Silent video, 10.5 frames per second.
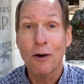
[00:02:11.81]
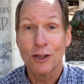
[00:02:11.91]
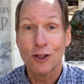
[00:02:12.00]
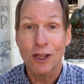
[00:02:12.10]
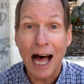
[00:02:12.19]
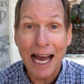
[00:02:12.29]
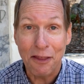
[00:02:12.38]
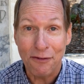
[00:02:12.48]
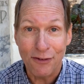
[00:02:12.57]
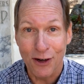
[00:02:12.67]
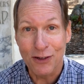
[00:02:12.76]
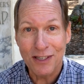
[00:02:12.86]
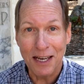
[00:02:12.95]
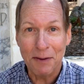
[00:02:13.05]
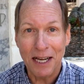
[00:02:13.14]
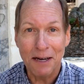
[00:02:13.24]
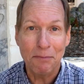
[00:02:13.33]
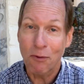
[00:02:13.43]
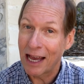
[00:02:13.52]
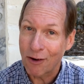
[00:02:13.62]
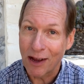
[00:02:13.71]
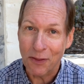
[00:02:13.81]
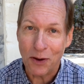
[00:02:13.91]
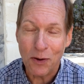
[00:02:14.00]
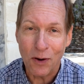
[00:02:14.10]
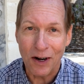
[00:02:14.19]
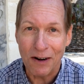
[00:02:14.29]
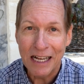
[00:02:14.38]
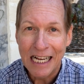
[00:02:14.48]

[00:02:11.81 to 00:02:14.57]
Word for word: on July the 1st, coming up right around the corner.